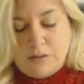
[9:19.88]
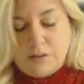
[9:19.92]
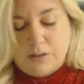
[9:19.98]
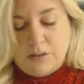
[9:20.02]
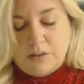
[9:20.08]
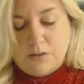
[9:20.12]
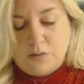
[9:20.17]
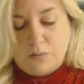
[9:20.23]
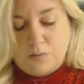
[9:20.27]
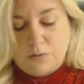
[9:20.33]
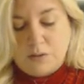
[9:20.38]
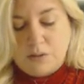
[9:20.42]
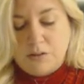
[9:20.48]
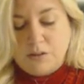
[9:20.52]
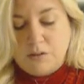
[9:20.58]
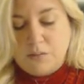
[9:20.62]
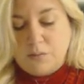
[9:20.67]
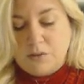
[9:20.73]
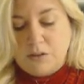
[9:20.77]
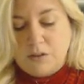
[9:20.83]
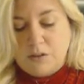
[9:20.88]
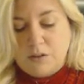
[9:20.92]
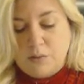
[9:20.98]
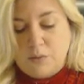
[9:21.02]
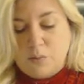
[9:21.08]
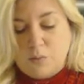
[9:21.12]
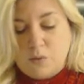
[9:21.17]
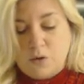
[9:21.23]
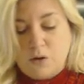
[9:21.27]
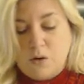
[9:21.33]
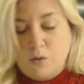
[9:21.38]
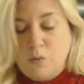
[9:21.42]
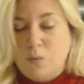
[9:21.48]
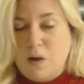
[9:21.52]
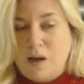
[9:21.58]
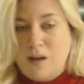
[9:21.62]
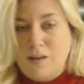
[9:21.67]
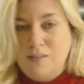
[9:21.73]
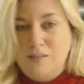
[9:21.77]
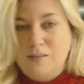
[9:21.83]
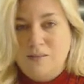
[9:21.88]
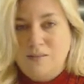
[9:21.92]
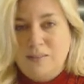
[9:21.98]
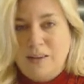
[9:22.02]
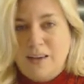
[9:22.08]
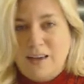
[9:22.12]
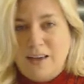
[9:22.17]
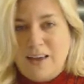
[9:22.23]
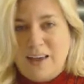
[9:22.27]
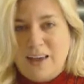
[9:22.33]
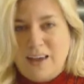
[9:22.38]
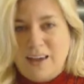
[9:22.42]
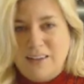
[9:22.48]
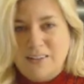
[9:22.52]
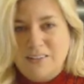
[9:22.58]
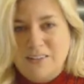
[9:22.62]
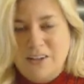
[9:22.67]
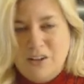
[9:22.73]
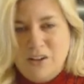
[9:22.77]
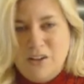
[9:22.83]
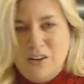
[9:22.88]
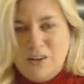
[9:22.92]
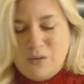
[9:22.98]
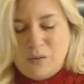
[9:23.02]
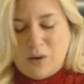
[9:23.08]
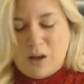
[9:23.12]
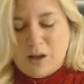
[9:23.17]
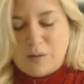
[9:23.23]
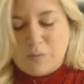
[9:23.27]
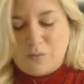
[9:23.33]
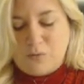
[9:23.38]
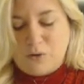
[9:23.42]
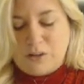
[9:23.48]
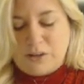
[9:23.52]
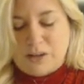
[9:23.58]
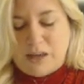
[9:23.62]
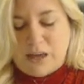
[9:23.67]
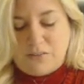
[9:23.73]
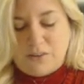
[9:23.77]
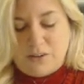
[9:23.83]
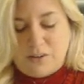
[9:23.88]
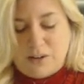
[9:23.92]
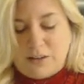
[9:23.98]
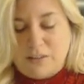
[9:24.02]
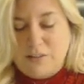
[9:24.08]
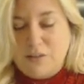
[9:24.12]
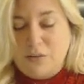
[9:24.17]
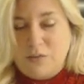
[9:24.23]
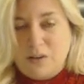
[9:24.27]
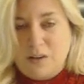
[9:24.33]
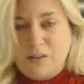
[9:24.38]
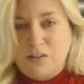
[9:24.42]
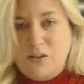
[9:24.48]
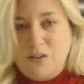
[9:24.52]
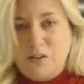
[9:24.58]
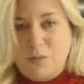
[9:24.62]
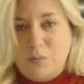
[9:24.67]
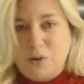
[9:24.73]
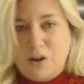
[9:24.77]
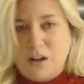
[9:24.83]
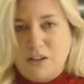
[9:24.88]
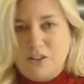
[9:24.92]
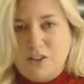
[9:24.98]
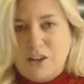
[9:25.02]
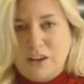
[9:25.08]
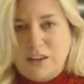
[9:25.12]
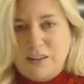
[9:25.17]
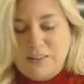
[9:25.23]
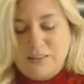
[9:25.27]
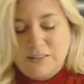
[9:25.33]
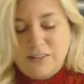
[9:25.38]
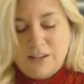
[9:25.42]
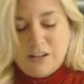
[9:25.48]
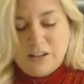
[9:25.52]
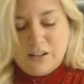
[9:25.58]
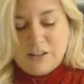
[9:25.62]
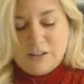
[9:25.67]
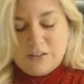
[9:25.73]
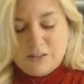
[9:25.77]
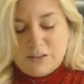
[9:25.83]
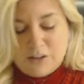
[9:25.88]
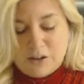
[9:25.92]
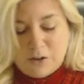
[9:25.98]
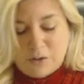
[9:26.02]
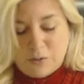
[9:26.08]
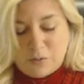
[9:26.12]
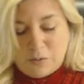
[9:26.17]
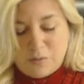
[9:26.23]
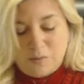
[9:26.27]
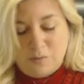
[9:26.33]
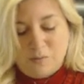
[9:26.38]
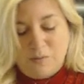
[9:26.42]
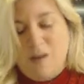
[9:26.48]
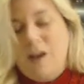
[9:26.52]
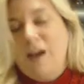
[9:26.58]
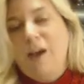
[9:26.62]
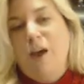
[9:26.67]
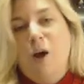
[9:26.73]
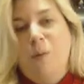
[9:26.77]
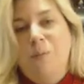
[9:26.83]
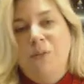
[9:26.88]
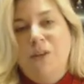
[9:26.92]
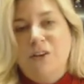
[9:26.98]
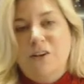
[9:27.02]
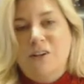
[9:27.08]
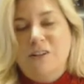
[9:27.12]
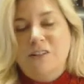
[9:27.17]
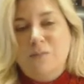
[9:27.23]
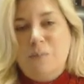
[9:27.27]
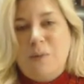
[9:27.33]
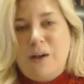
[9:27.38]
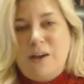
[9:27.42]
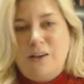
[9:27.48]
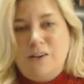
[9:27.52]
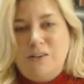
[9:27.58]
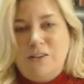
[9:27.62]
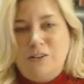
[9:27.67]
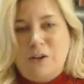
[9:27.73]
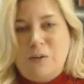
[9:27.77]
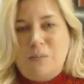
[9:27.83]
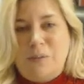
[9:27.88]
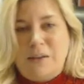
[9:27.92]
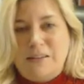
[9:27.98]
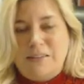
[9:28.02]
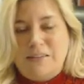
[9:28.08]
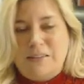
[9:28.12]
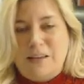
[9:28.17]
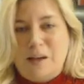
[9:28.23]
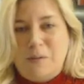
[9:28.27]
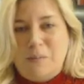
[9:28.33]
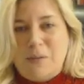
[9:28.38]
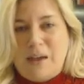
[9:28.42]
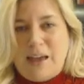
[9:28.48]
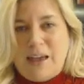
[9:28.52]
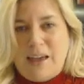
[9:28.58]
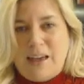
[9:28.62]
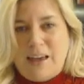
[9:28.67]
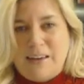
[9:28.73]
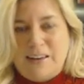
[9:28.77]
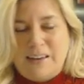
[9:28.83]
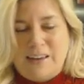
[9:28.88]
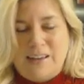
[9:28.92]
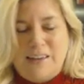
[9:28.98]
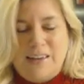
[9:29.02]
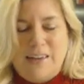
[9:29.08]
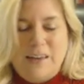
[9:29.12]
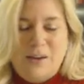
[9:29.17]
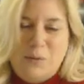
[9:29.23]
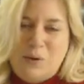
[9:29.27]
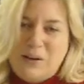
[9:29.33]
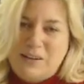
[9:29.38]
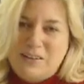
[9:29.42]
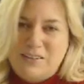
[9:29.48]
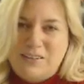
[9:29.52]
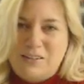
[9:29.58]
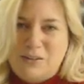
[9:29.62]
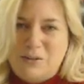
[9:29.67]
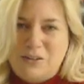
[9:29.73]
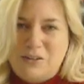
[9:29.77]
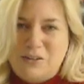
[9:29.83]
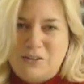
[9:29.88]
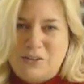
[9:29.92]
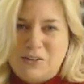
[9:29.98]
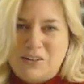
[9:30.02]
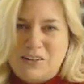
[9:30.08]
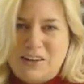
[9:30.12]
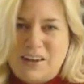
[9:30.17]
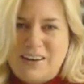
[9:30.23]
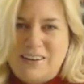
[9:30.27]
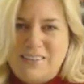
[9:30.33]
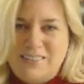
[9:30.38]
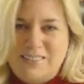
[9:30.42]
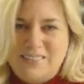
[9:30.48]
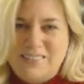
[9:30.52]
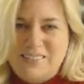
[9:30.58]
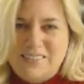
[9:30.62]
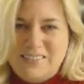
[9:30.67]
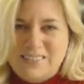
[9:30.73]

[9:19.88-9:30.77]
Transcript: these really, really work well and really have a nice effect on the projects. So I hope that you're inspired to go make some, and I can't wait to see what you create.